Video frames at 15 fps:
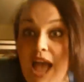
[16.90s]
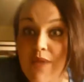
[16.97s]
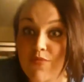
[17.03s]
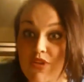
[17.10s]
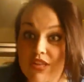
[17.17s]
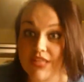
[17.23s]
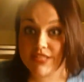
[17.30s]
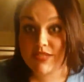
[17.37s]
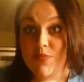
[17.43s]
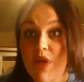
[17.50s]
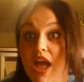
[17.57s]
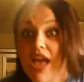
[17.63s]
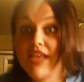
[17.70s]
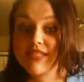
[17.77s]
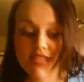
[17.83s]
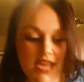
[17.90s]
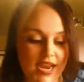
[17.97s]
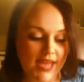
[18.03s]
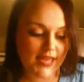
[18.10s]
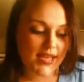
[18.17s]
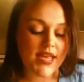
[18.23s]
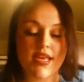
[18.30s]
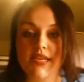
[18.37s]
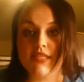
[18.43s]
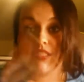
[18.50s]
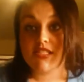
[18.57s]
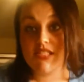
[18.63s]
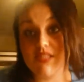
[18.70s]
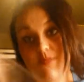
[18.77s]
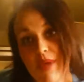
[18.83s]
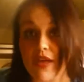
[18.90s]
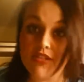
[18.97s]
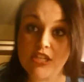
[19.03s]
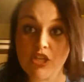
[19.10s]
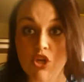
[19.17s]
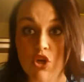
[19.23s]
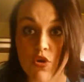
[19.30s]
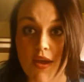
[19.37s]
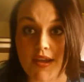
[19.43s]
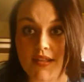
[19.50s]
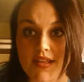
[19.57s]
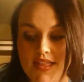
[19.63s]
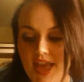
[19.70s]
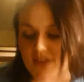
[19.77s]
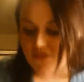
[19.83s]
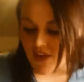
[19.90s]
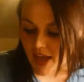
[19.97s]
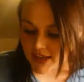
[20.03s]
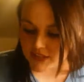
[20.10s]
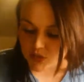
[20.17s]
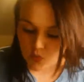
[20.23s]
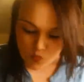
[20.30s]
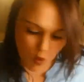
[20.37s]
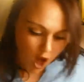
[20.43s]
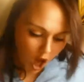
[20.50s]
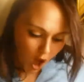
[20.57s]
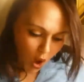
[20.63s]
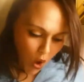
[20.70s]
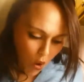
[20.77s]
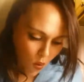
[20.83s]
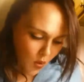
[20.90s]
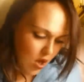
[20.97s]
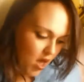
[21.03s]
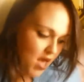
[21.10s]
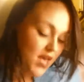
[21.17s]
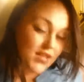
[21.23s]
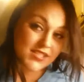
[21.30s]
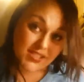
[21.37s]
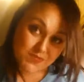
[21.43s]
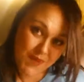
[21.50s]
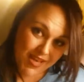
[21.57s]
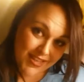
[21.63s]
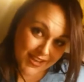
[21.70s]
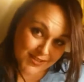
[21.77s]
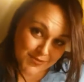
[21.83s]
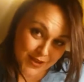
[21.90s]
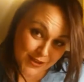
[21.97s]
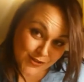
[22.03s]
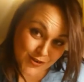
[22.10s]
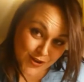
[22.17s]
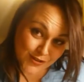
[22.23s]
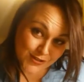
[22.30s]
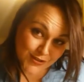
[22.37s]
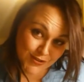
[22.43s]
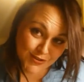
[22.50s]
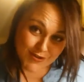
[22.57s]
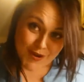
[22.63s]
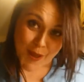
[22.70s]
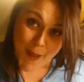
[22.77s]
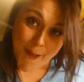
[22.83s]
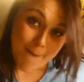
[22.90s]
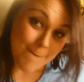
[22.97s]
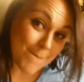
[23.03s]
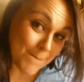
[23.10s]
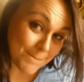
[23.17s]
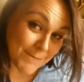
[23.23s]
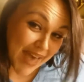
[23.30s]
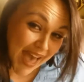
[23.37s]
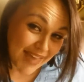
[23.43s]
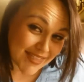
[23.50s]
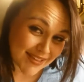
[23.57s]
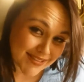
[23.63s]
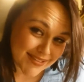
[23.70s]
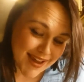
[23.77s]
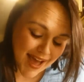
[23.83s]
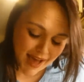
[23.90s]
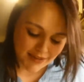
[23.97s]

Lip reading: I'm really surprised that I spelled it correctly that fast. Woo! Spelling's my strong suit. Math is